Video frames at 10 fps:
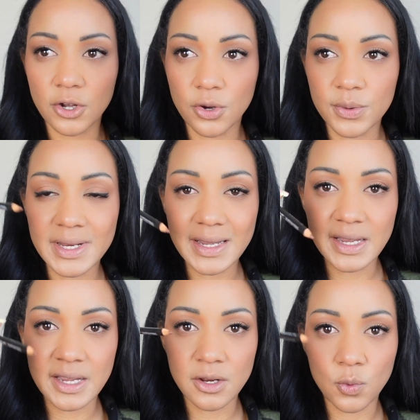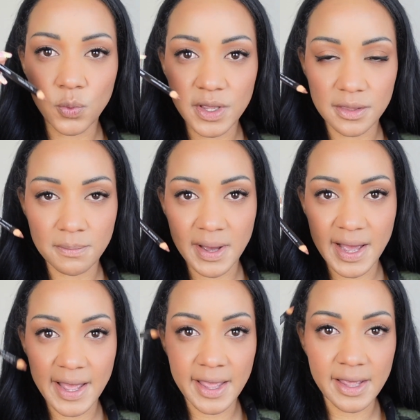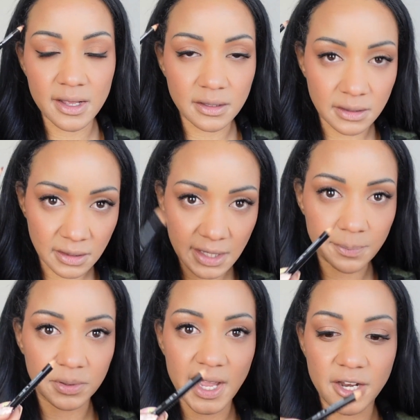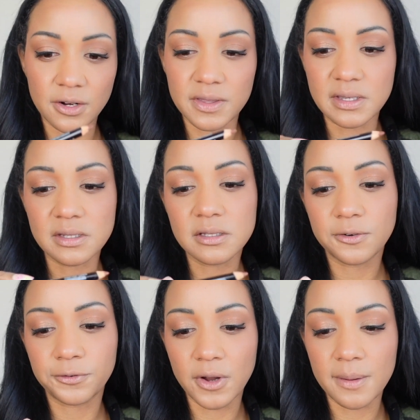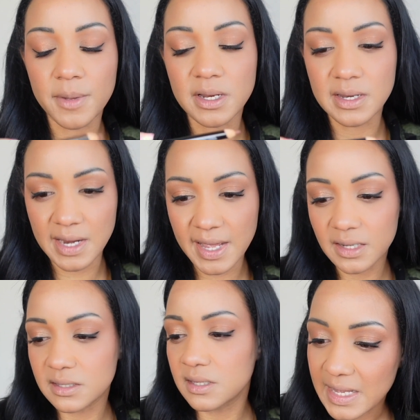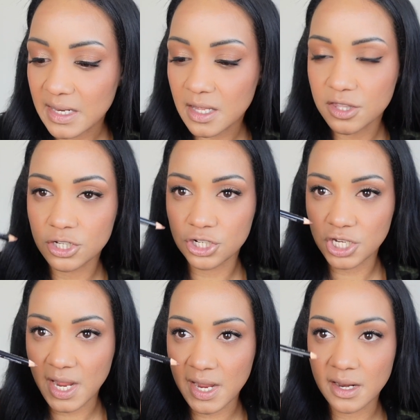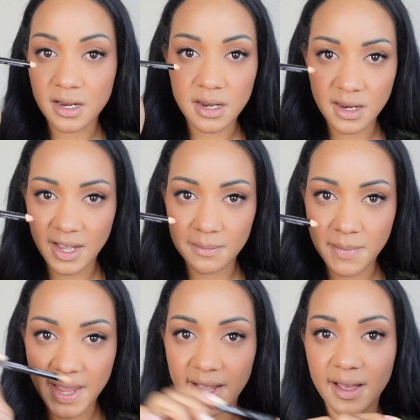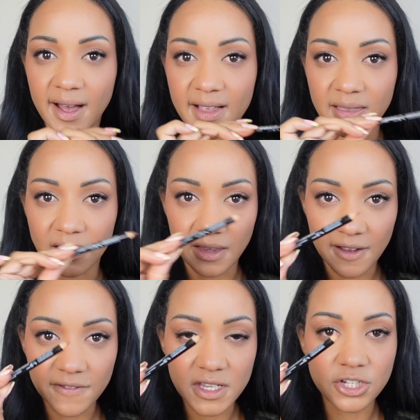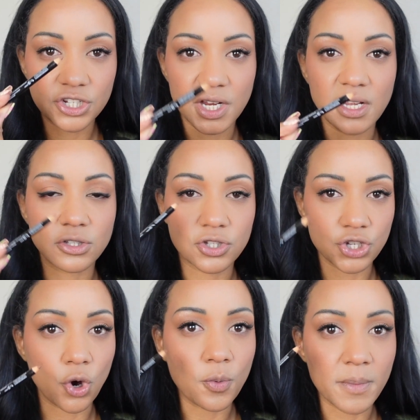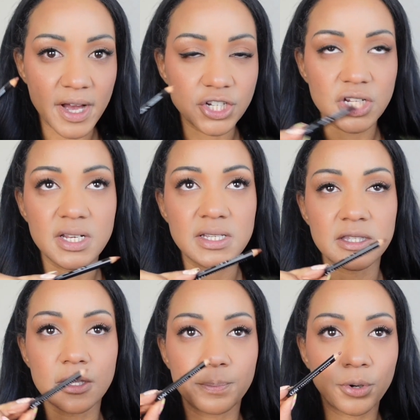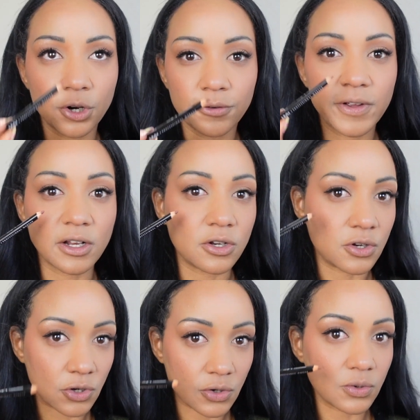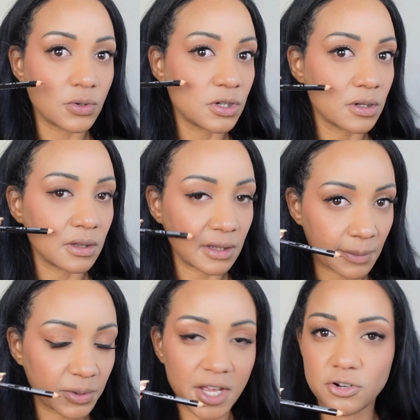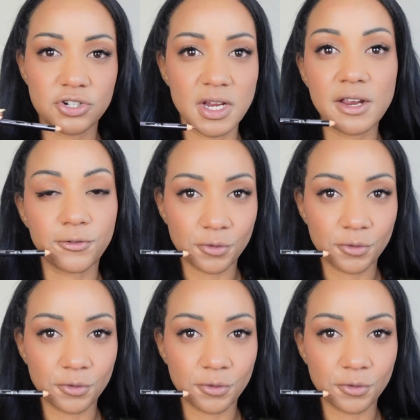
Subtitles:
going in with my lip liner, this is from NYX in the shade Nutmeg. I love this shade so much. It is the perfect nude lip liner shade for